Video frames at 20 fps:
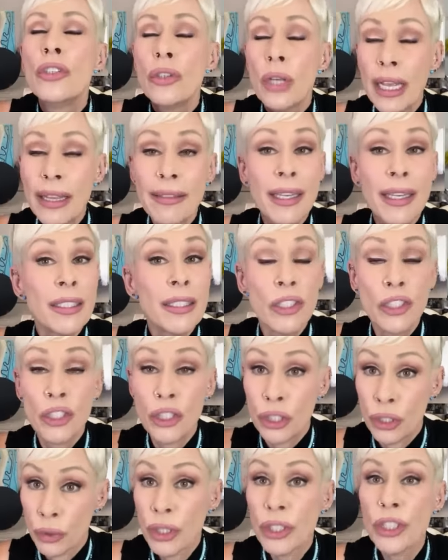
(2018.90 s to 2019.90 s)
unless it's
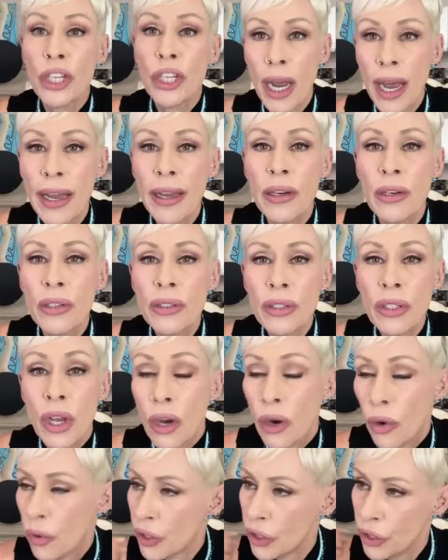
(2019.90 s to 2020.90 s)
your child
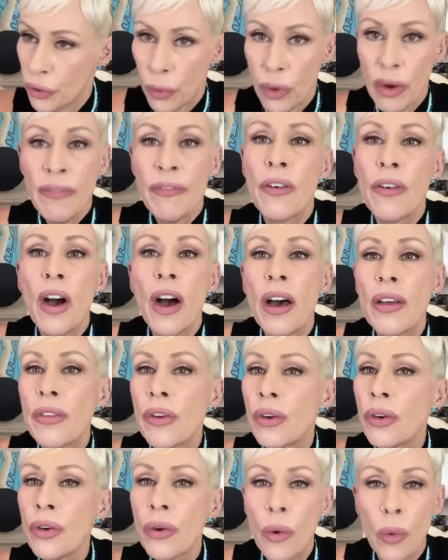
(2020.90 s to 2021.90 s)
or your
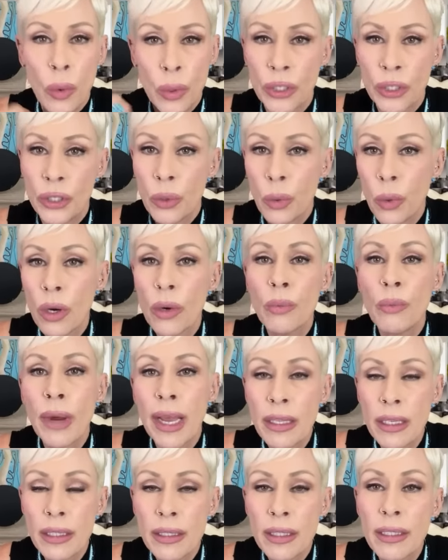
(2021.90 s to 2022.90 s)
father or your
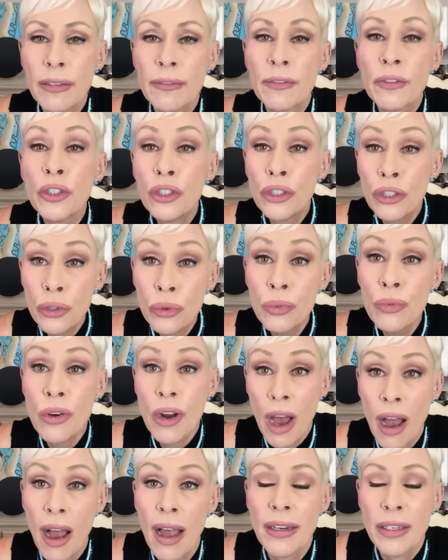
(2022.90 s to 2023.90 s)
relative. Do
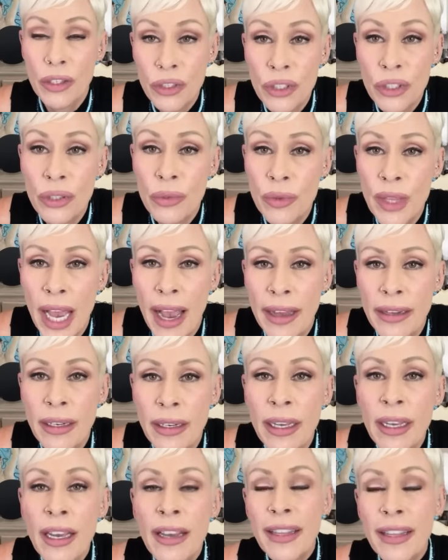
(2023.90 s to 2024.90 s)
not do that.
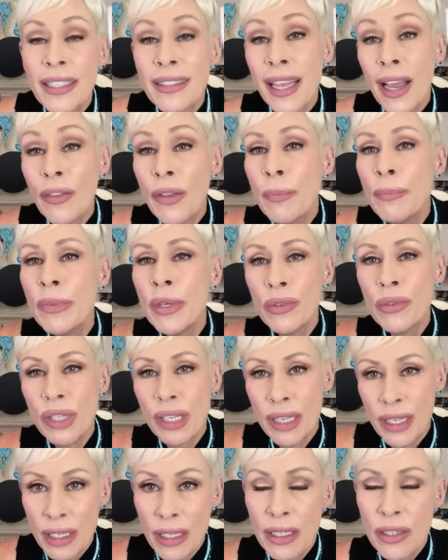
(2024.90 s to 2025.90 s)
That's how the
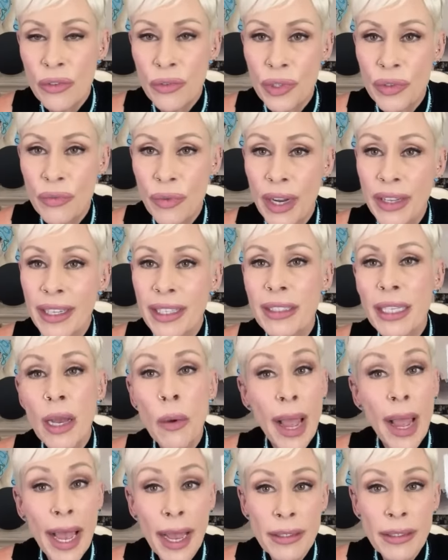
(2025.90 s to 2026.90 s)
music industry's run. That's
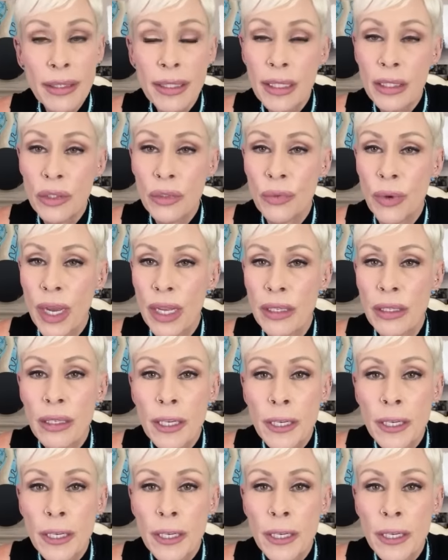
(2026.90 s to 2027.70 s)
how acting's run.